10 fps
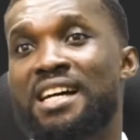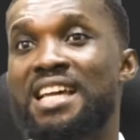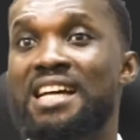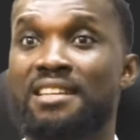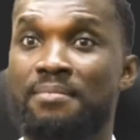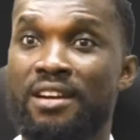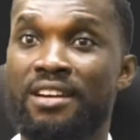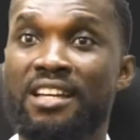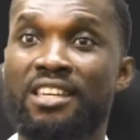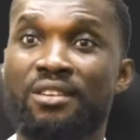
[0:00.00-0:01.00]
At
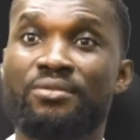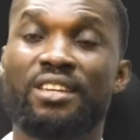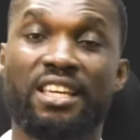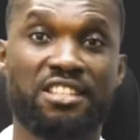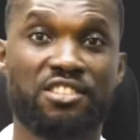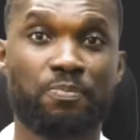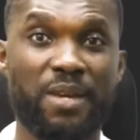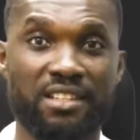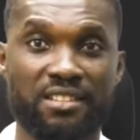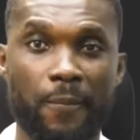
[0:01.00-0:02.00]
Atamera Cave in
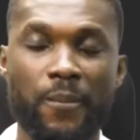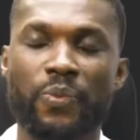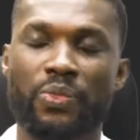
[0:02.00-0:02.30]
Spain.